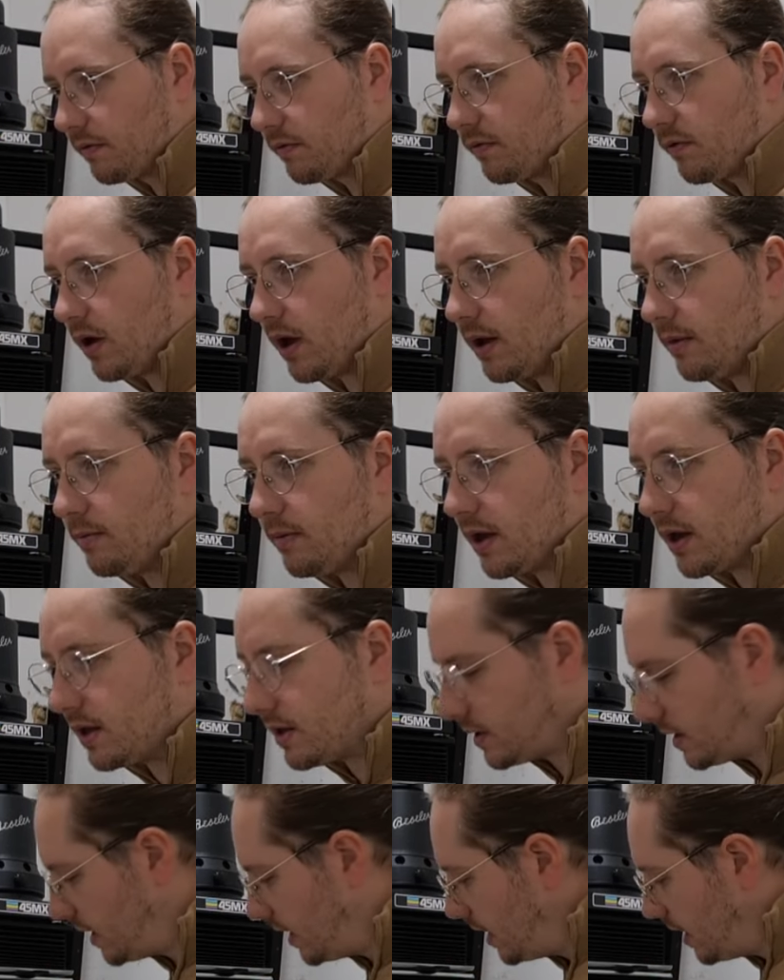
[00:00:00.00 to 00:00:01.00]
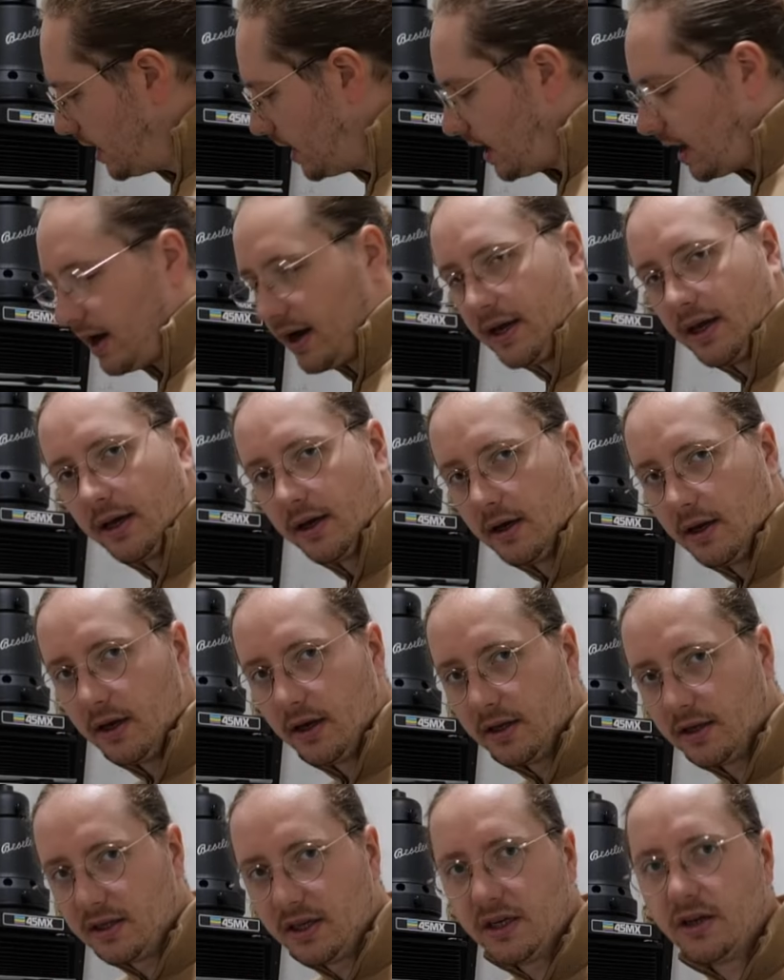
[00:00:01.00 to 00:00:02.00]
the frame, and I
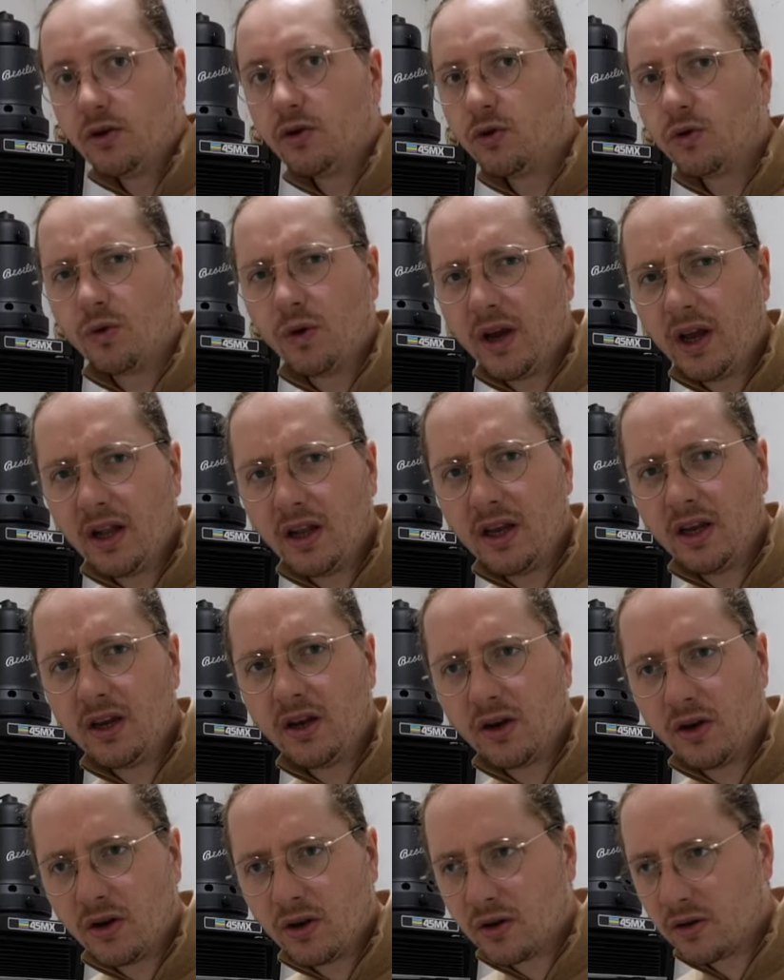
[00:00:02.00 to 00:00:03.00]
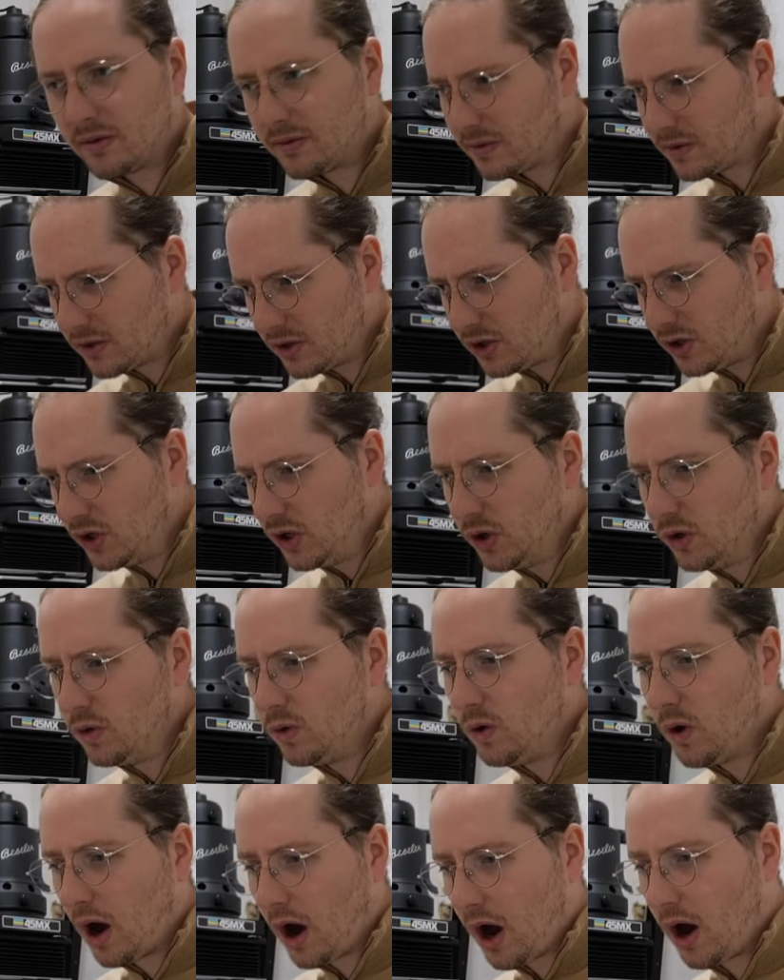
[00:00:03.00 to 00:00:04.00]
didn't really
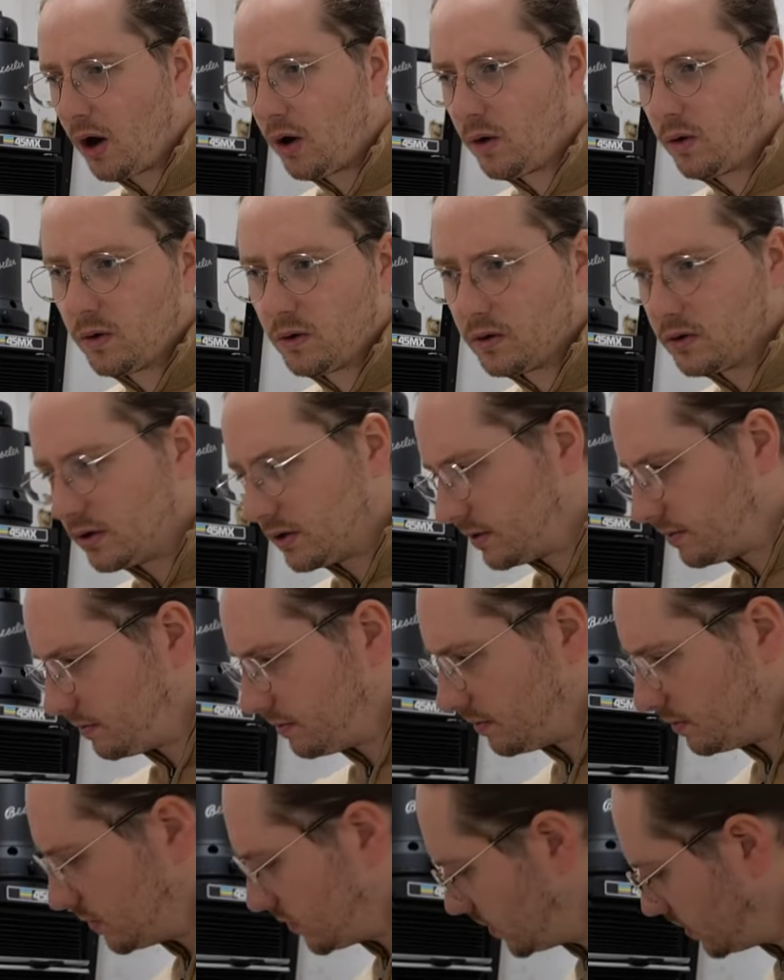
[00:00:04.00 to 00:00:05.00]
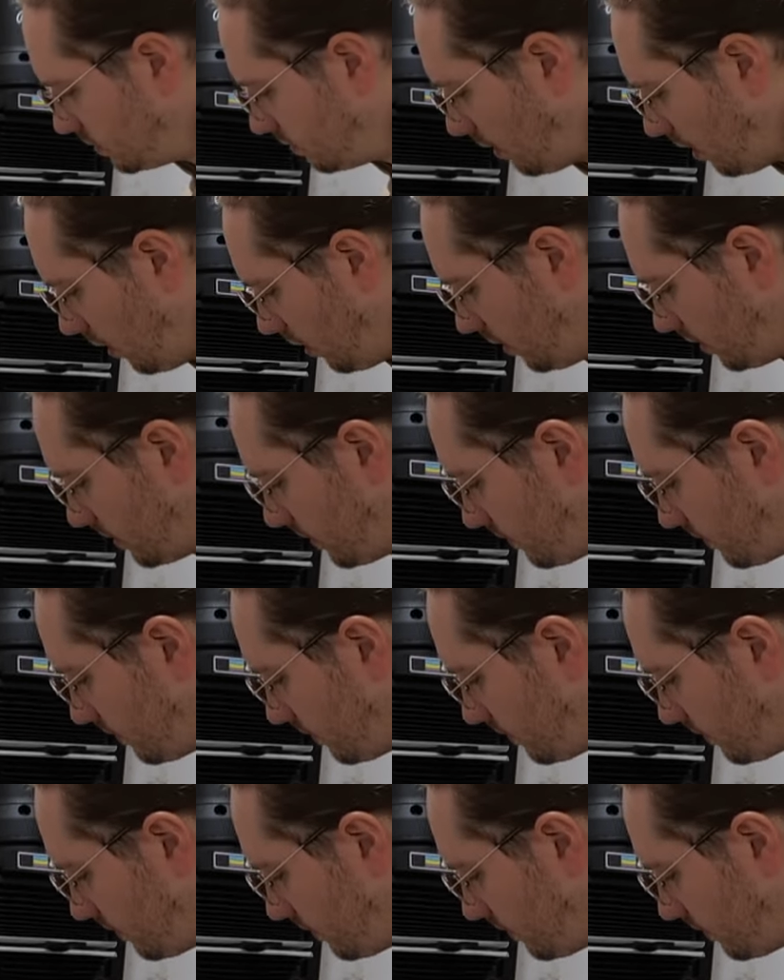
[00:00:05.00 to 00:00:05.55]
knew how small